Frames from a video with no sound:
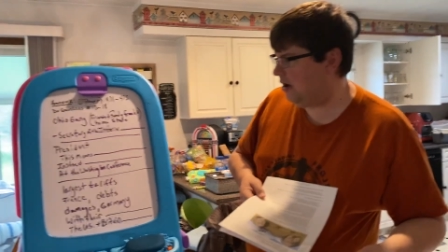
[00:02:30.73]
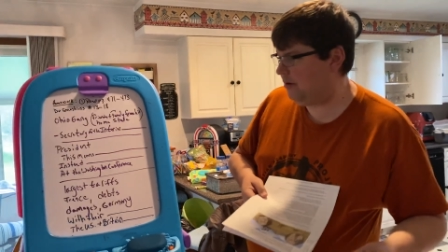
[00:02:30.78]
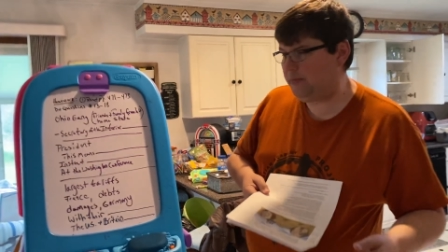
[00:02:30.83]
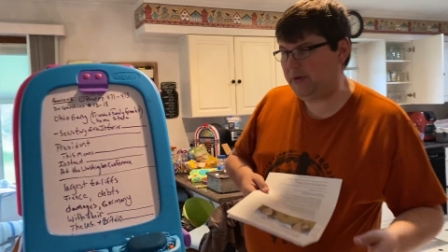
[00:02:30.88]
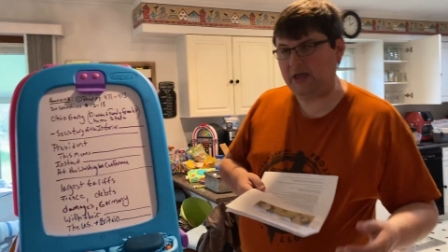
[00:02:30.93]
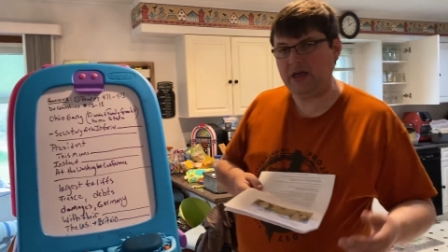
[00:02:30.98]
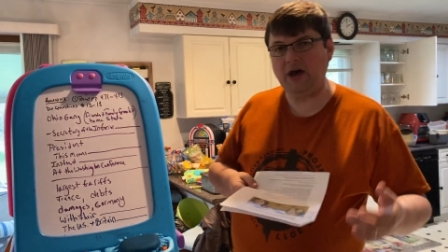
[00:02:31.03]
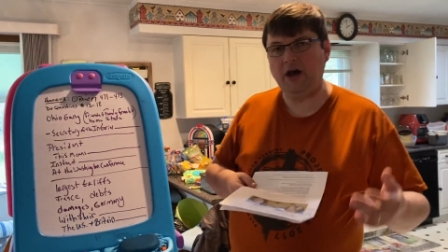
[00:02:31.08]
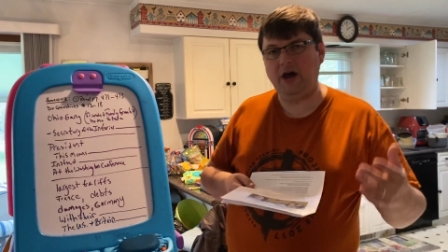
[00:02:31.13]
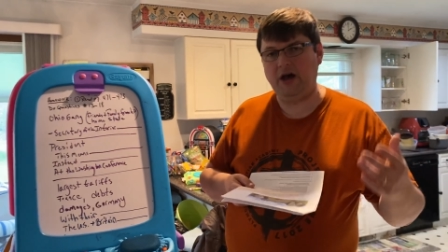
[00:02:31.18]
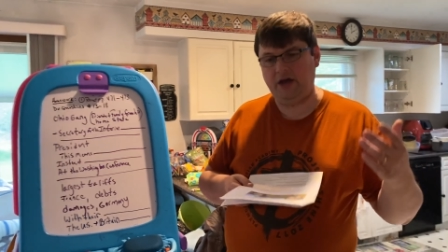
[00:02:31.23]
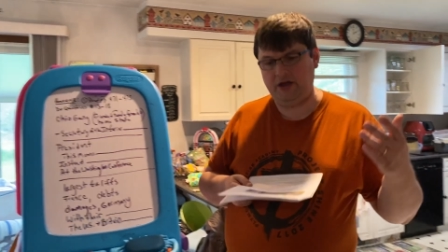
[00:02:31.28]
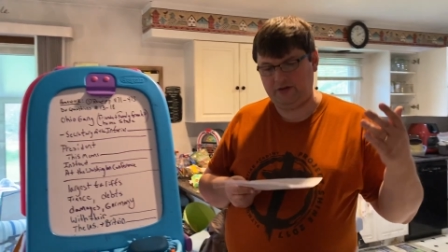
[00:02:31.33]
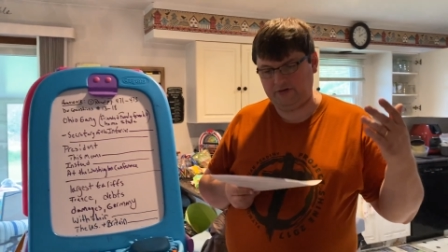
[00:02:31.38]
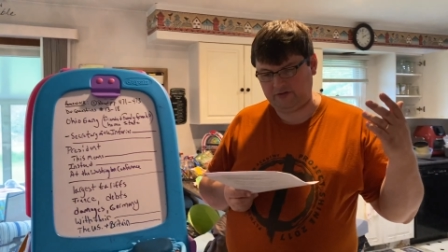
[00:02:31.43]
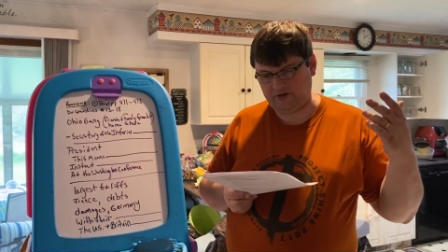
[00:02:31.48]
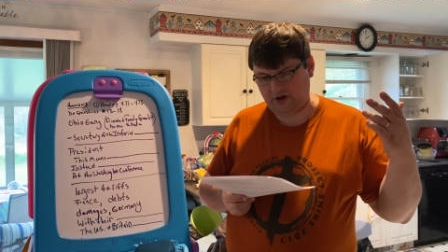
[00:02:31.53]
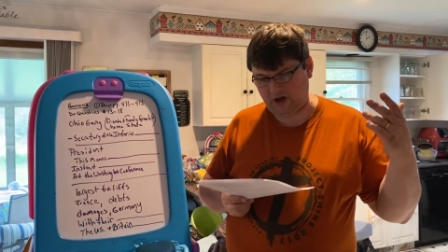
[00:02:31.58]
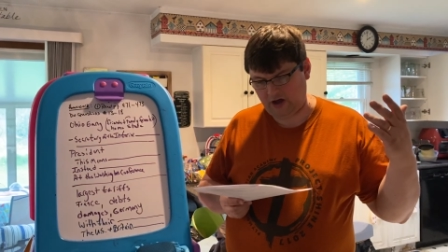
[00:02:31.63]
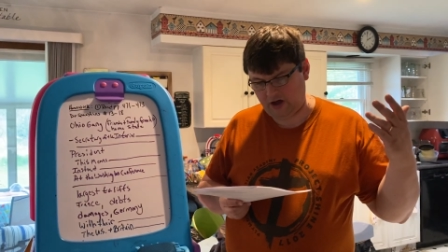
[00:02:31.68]

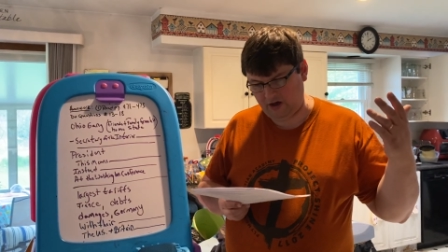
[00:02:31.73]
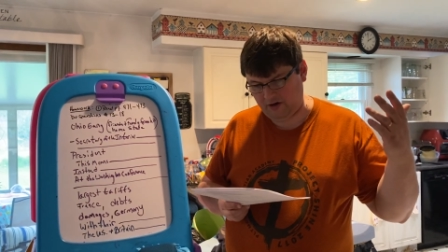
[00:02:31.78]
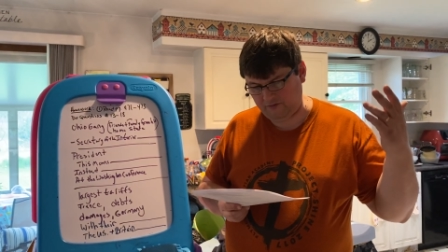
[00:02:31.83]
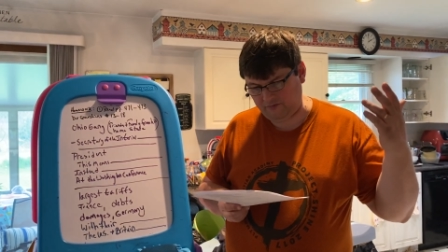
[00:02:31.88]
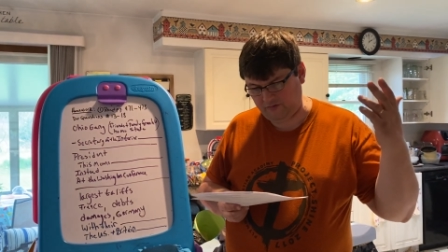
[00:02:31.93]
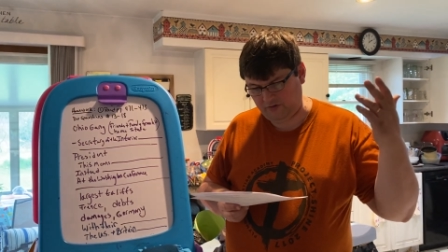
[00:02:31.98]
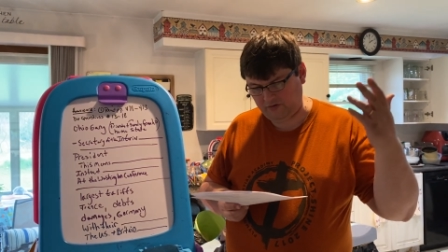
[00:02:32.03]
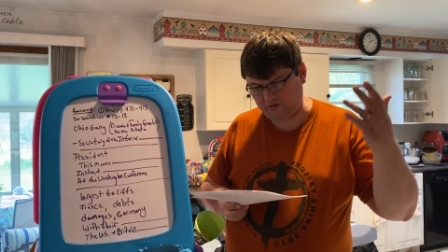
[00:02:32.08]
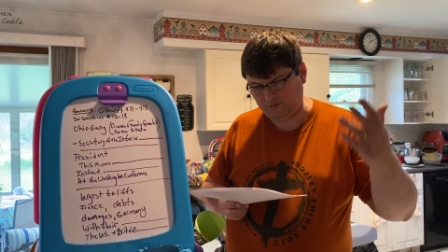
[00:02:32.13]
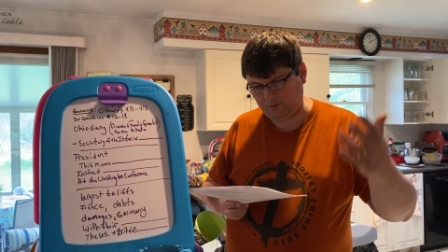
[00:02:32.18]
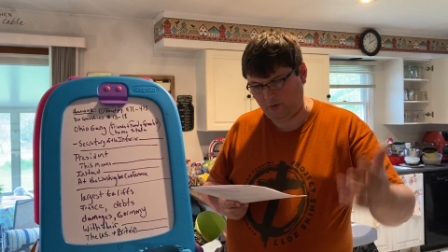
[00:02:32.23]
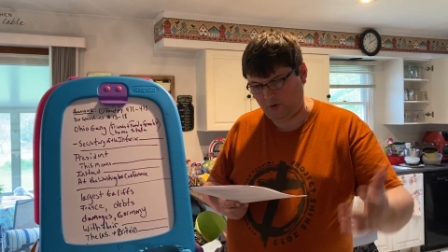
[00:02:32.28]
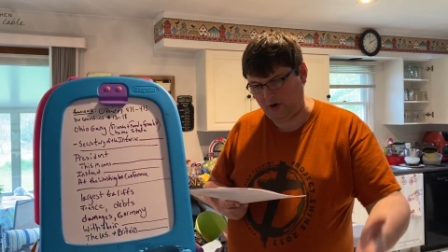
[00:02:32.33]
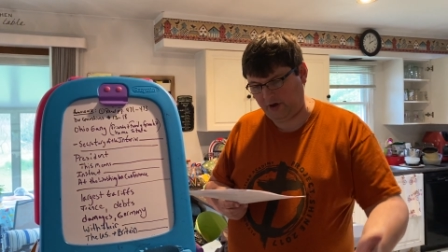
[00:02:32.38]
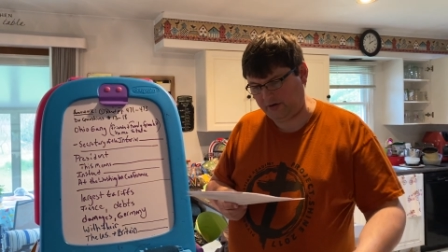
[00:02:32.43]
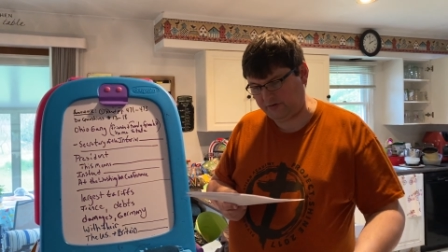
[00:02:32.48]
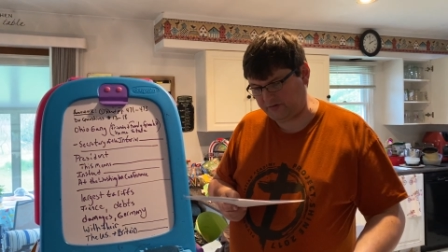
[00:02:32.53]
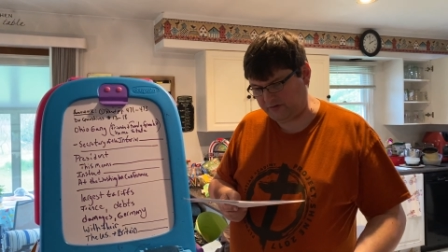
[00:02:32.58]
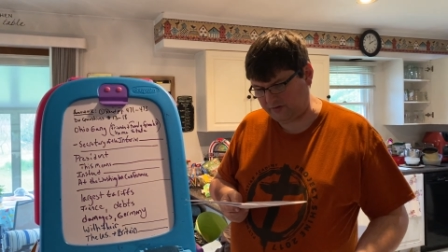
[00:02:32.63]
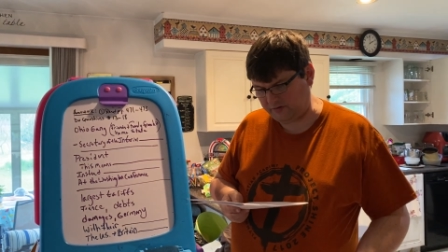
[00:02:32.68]
because of the
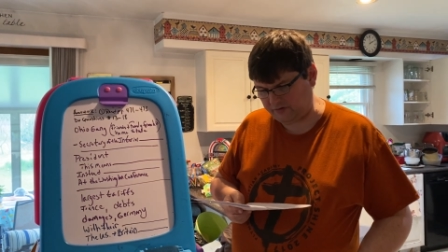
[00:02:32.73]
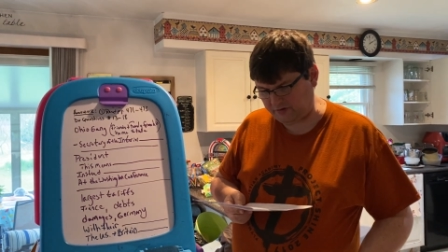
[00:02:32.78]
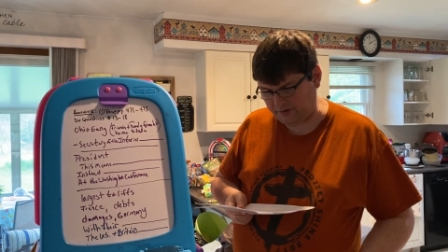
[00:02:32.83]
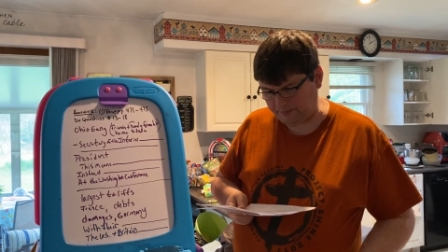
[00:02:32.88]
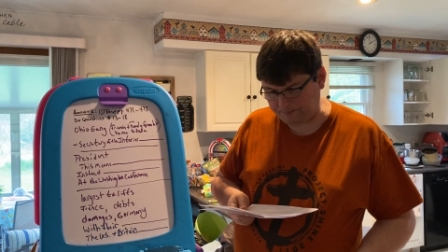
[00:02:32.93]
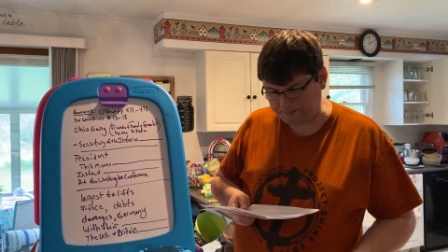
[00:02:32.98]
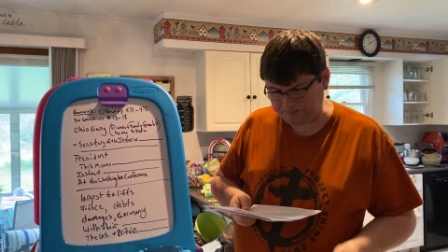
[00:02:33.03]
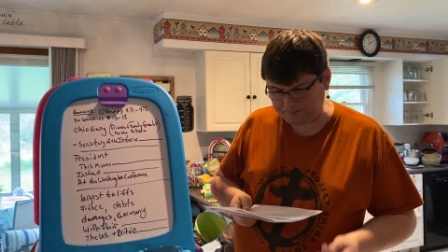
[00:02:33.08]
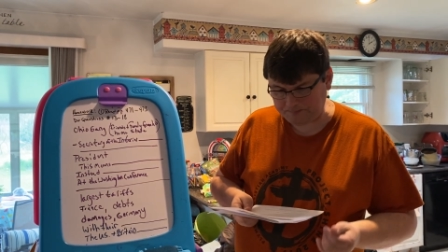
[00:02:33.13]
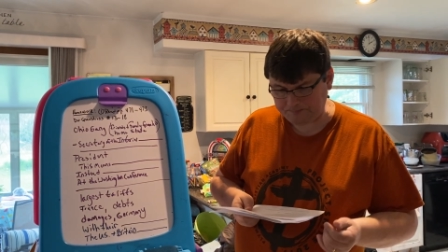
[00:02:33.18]
spoil system.